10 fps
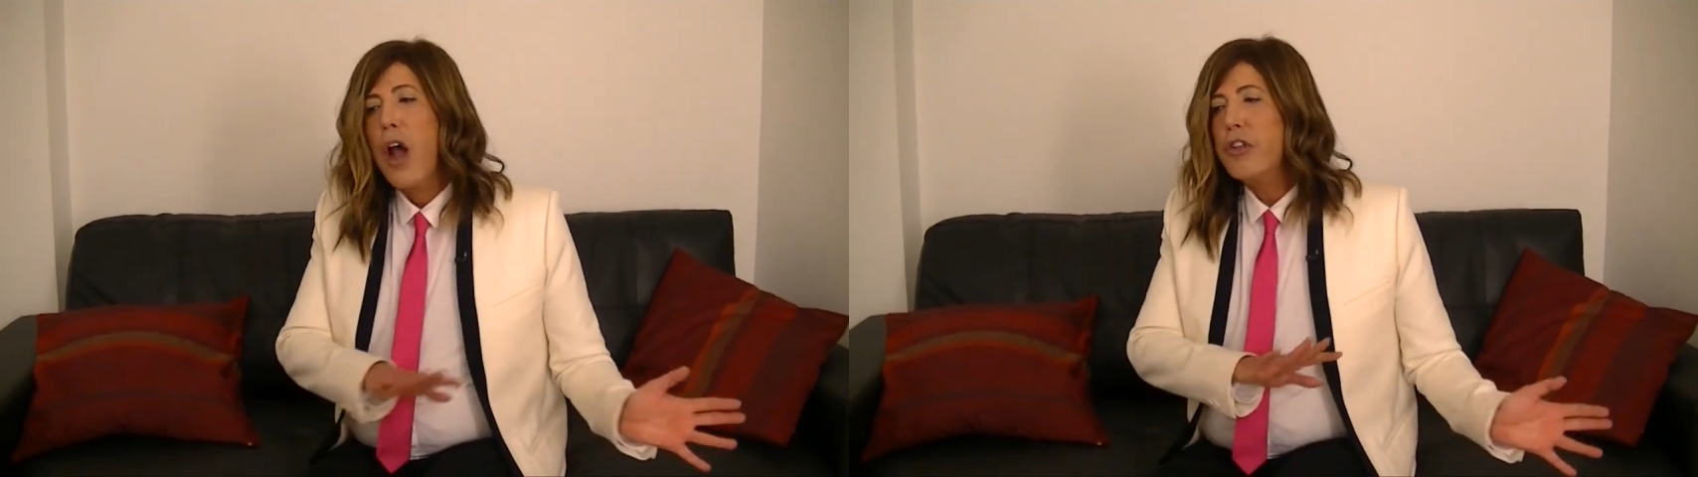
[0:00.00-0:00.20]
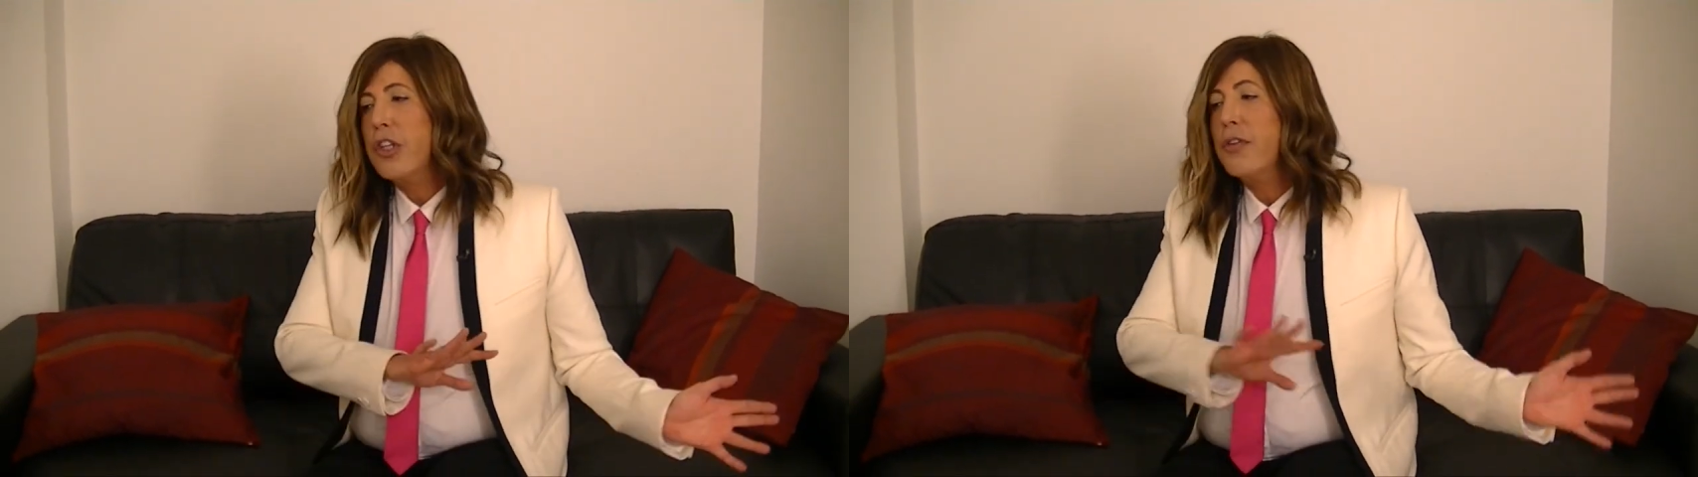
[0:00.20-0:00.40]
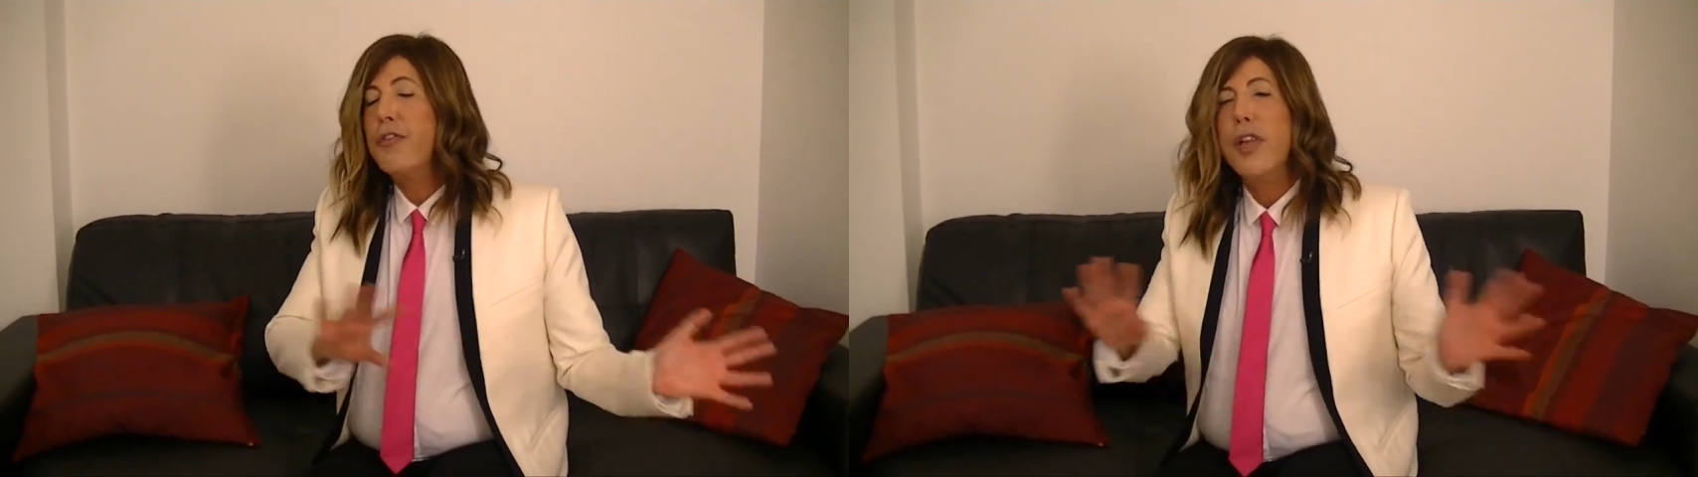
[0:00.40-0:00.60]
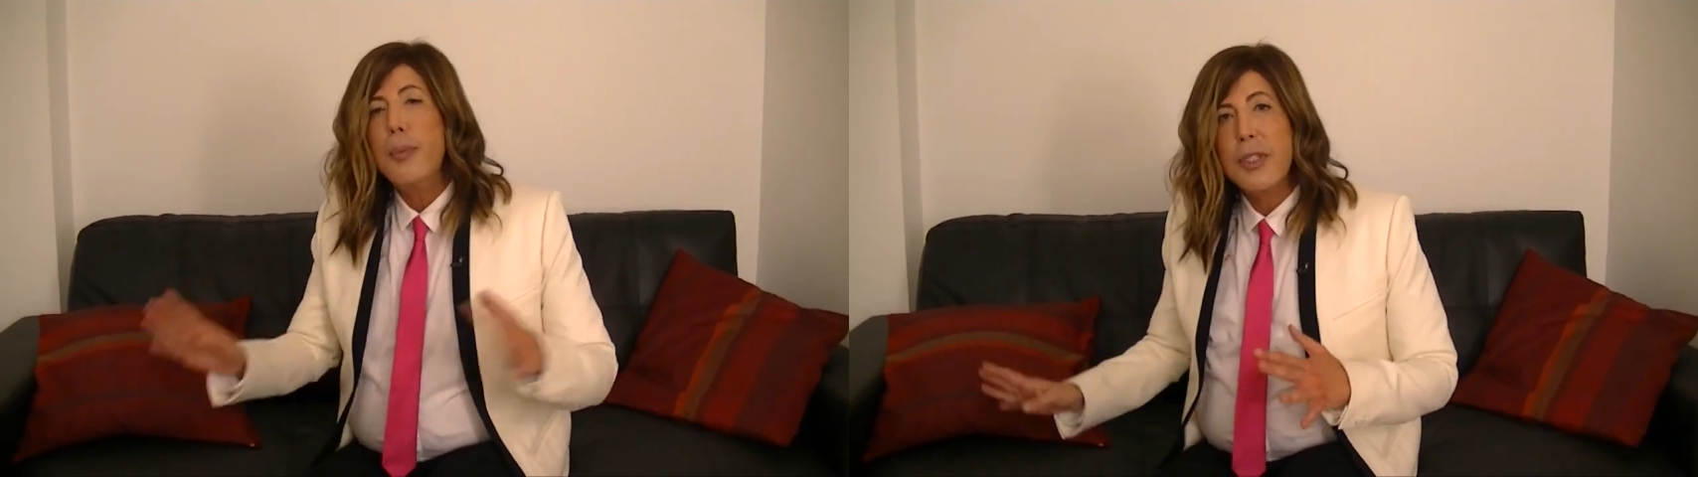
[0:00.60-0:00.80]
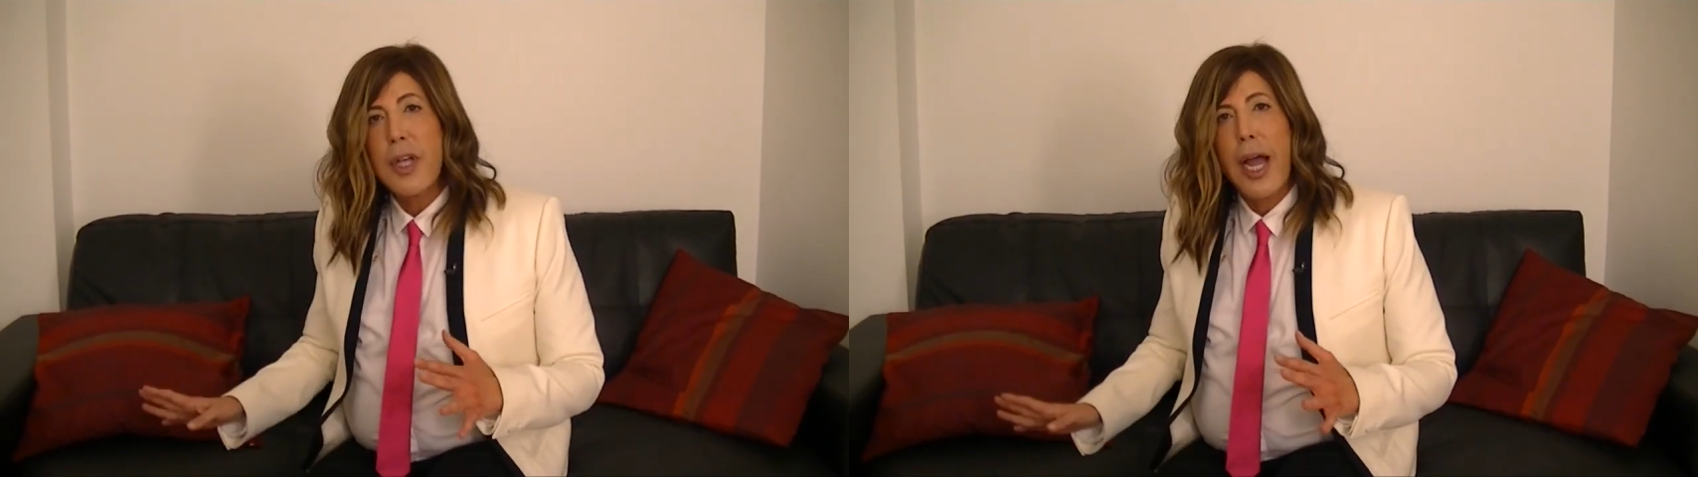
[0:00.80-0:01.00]
To the
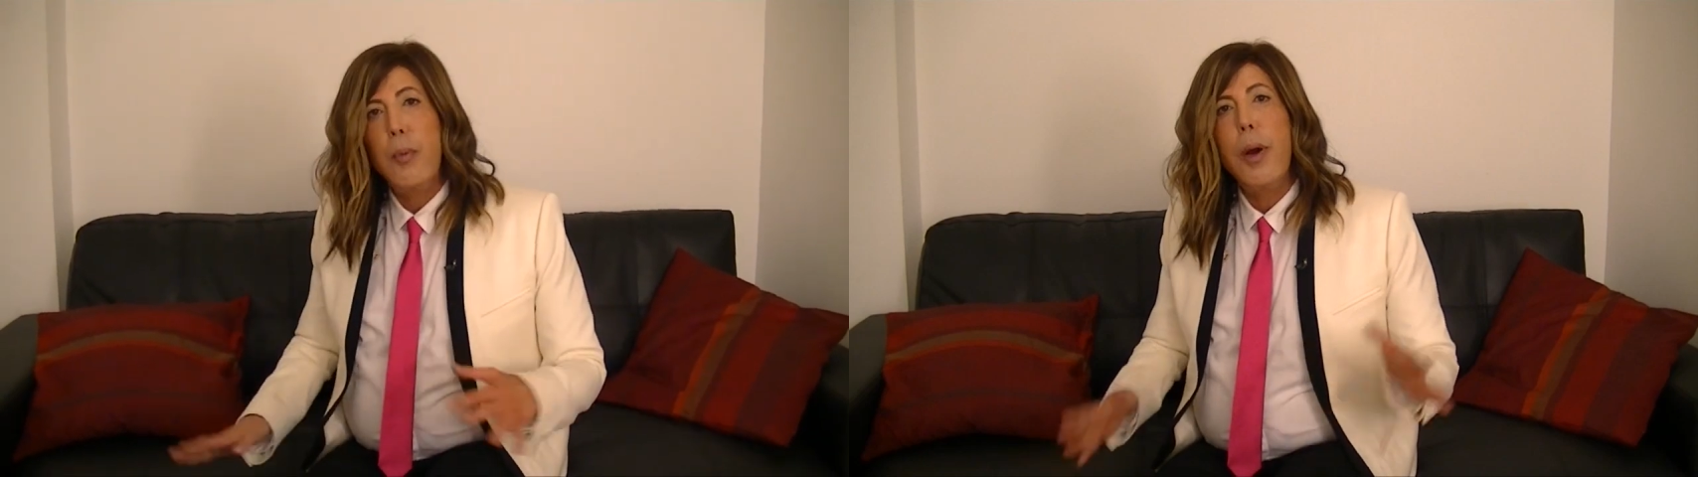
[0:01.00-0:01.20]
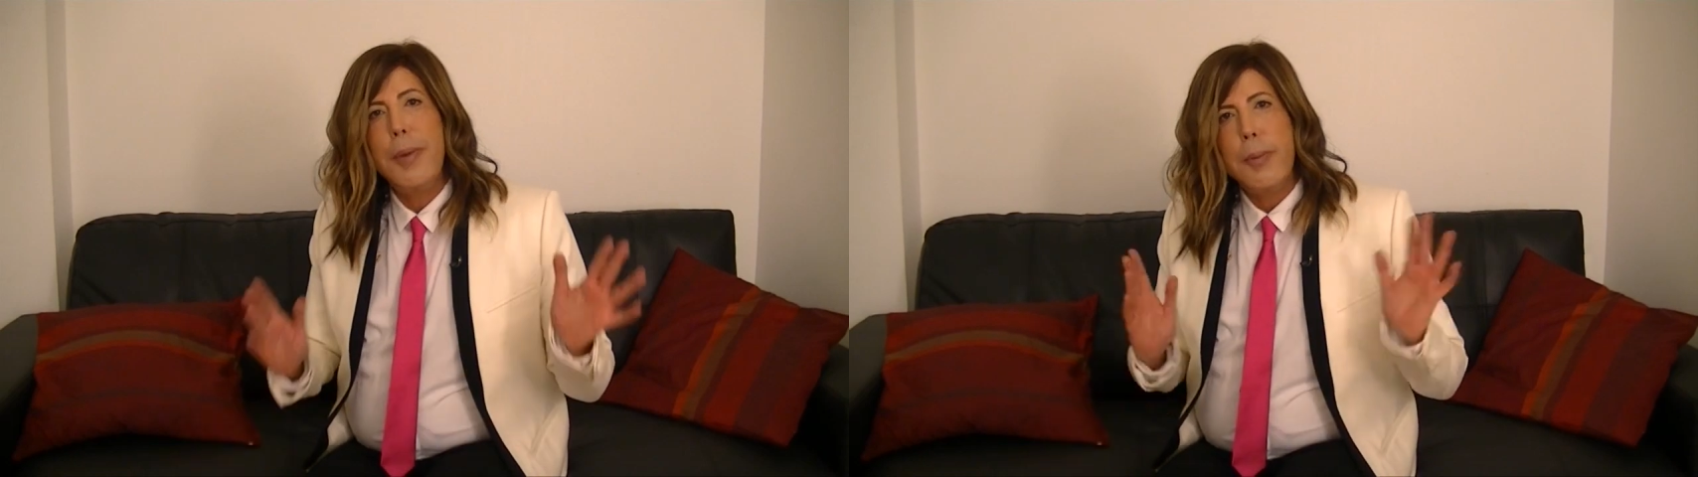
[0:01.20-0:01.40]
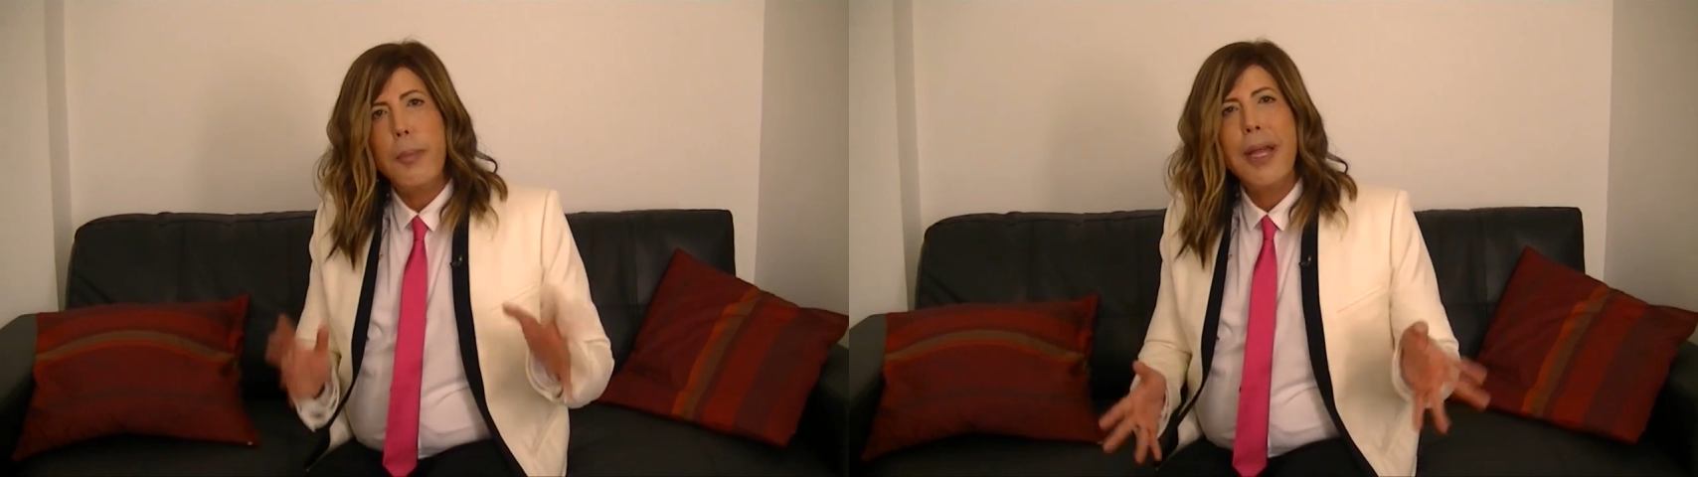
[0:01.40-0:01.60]
flip side, where people